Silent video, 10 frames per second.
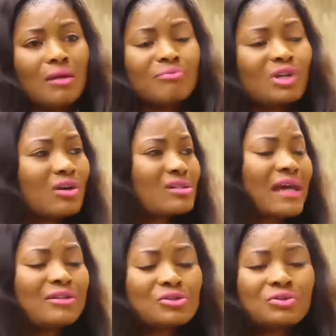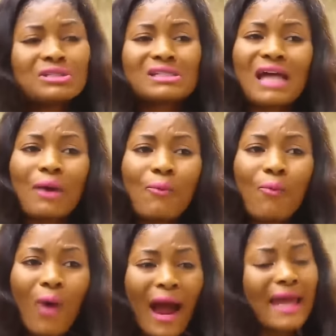because I don't understand
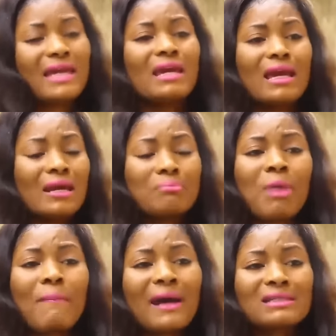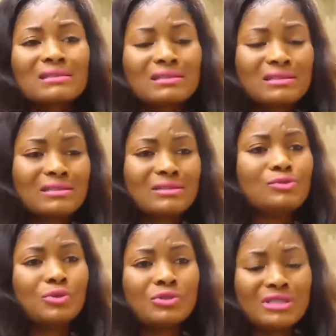why Papa
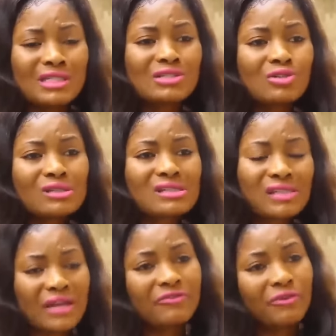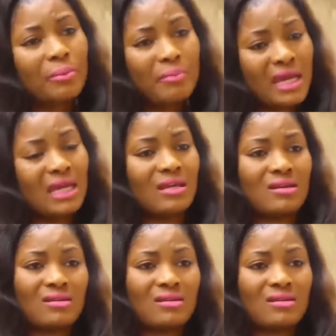did not send for me.